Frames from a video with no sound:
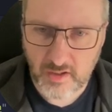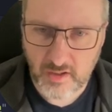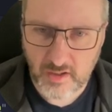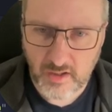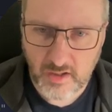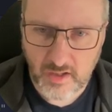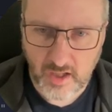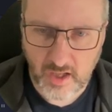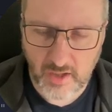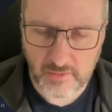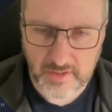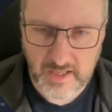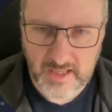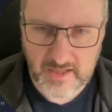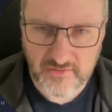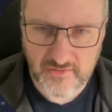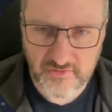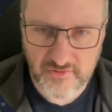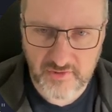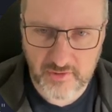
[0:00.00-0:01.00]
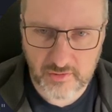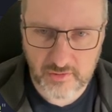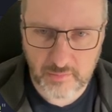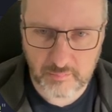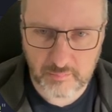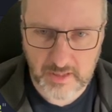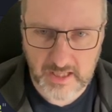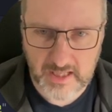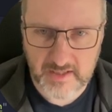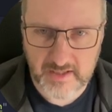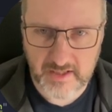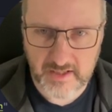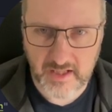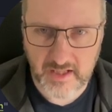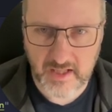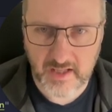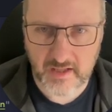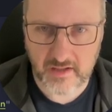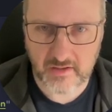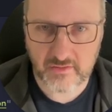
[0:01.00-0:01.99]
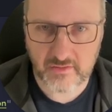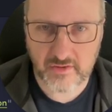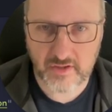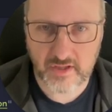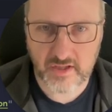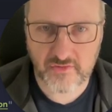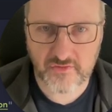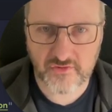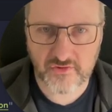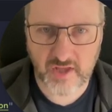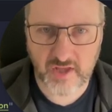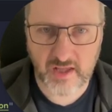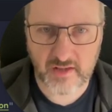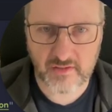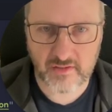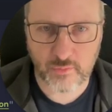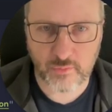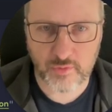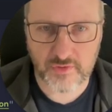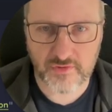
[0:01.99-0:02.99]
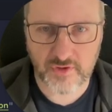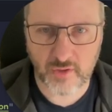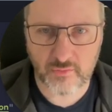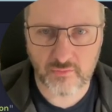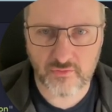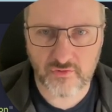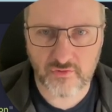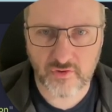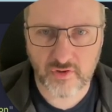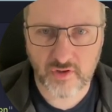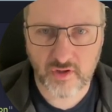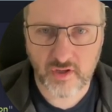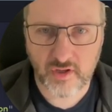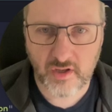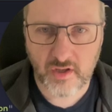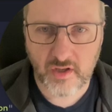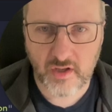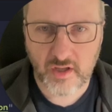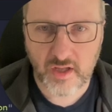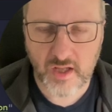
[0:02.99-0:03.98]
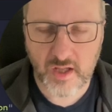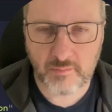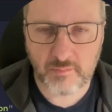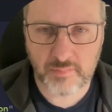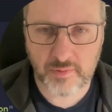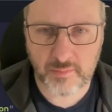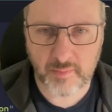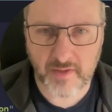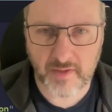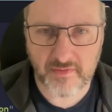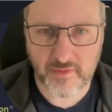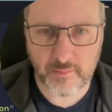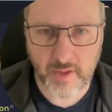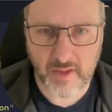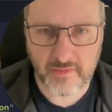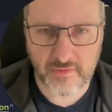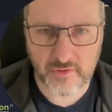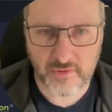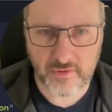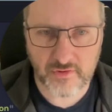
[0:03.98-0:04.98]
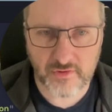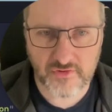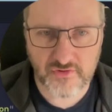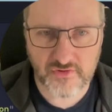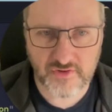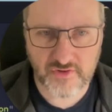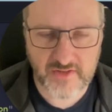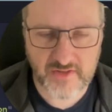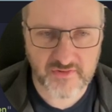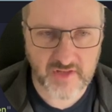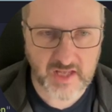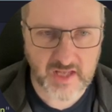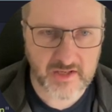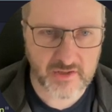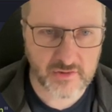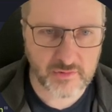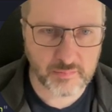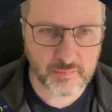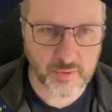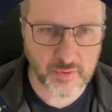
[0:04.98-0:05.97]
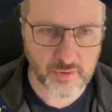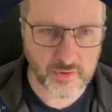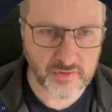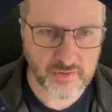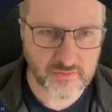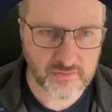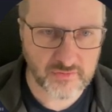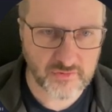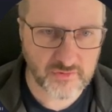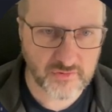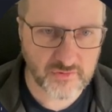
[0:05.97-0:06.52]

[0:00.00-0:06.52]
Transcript: Okay, it's still complaining here. It's saying that we don't implement the method set endpoints.